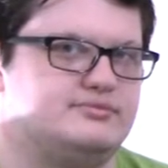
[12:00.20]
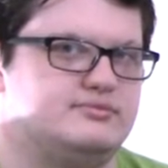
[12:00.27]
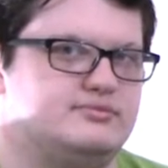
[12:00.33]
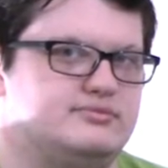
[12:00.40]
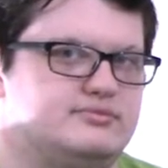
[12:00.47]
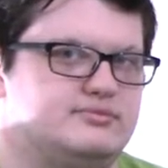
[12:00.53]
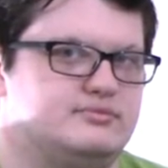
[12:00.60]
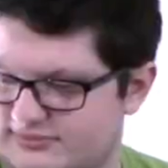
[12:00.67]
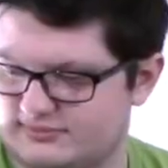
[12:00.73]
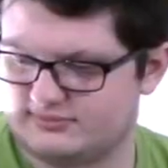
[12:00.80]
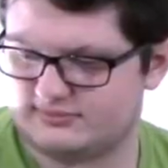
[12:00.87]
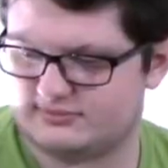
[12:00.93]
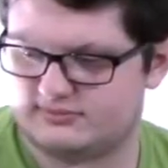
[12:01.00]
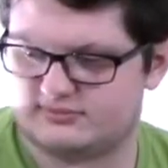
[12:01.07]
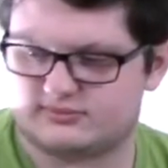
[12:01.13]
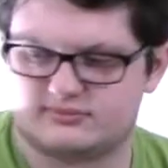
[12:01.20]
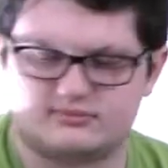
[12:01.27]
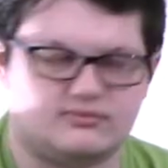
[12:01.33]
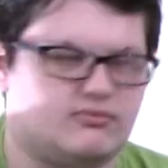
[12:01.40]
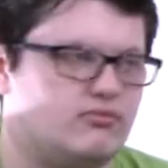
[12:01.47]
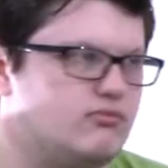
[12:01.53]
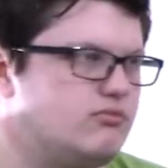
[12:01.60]

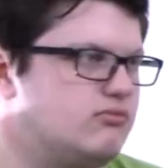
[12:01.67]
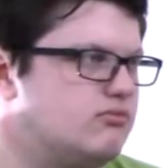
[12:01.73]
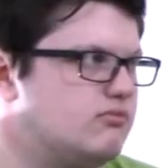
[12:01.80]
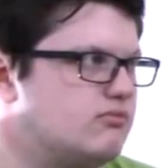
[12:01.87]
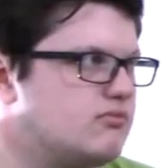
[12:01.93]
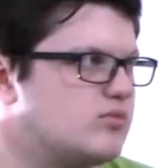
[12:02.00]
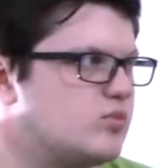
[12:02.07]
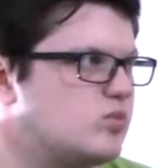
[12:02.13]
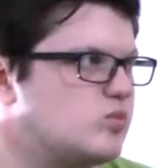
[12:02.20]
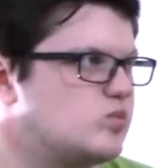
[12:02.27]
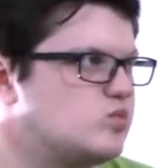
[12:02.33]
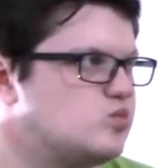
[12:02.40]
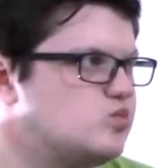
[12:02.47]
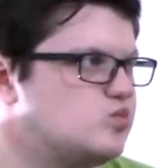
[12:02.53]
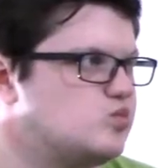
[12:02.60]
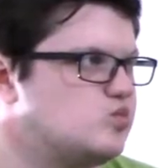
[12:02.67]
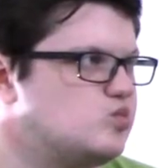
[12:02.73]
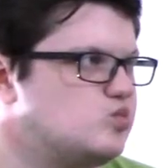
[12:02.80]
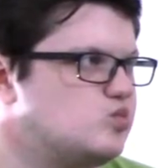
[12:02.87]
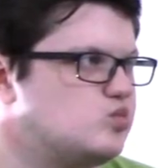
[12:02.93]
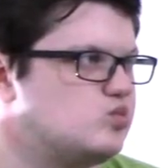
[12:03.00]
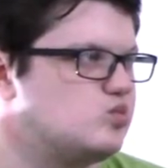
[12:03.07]

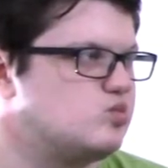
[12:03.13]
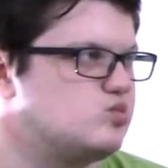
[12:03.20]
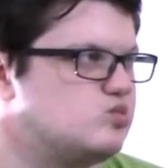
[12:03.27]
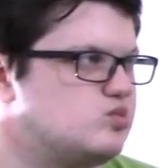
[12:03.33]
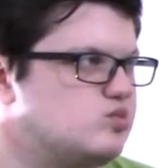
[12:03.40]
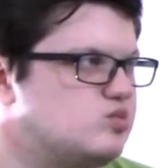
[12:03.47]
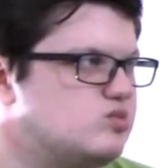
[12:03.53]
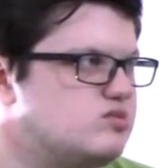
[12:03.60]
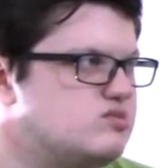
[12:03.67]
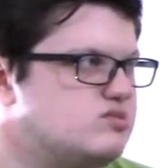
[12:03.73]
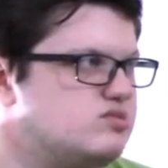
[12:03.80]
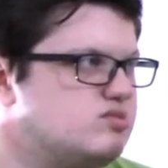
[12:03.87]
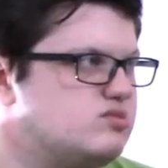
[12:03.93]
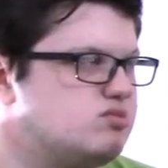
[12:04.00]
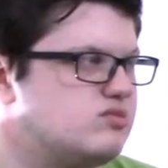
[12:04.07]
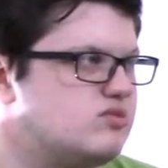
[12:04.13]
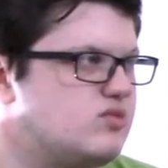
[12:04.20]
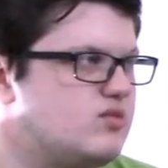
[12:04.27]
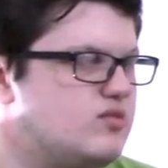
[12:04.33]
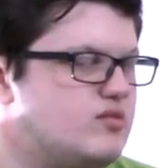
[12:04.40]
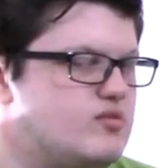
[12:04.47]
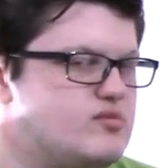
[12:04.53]

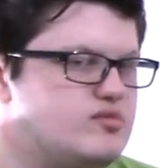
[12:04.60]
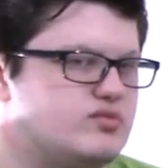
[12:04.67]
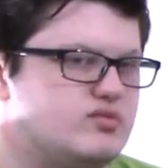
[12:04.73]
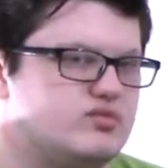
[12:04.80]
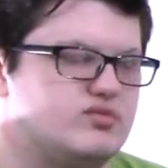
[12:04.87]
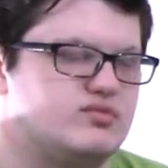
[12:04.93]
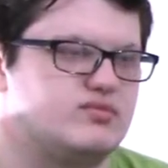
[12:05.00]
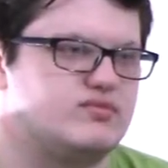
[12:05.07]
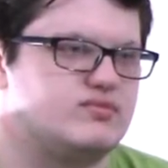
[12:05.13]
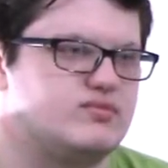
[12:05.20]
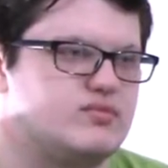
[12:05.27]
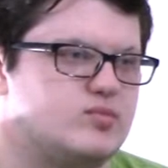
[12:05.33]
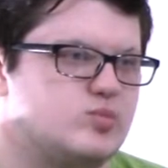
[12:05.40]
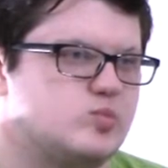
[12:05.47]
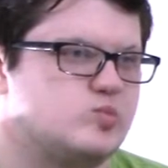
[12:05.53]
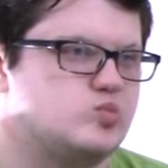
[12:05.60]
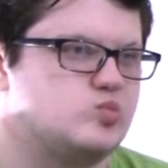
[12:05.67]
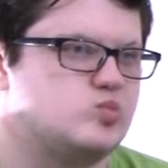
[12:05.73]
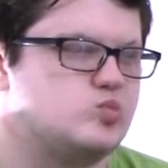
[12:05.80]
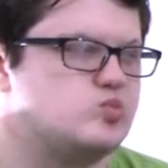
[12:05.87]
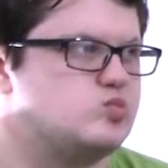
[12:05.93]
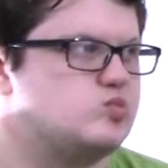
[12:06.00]

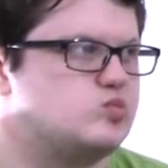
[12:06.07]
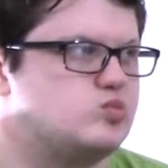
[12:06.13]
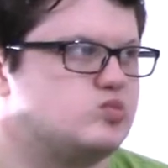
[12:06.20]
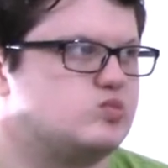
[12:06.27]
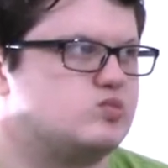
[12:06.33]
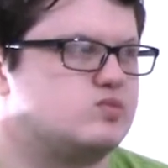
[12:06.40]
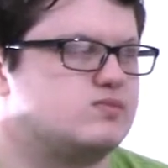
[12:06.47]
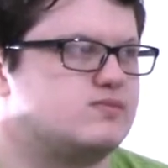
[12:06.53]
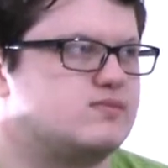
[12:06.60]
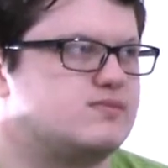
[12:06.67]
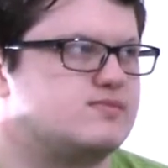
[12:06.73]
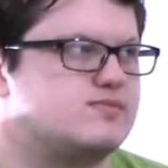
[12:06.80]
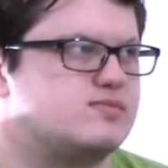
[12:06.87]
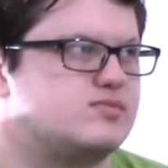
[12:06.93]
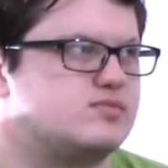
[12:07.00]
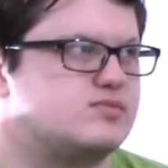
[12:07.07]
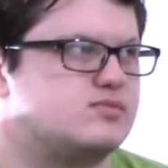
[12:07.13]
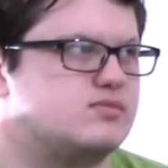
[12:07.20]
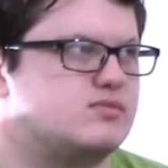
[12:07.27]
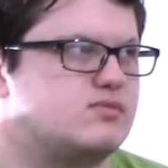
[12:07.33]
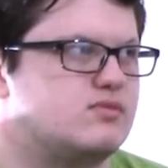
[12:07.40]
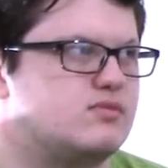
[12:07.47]

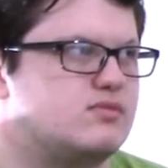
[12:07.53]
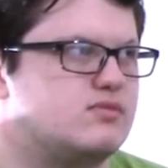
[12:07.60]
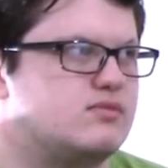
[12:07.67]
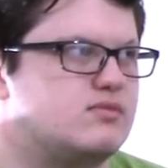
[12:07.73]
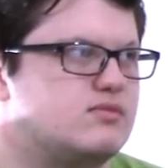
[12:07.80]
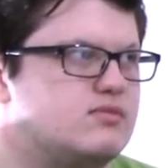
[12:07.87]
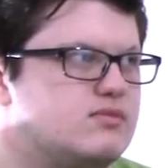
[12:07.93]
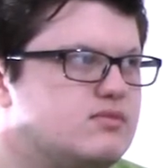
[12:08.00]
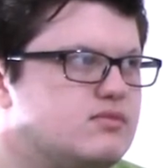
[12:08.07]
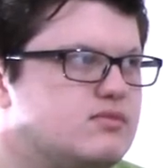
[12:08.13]
No words are spoken by the person on screen.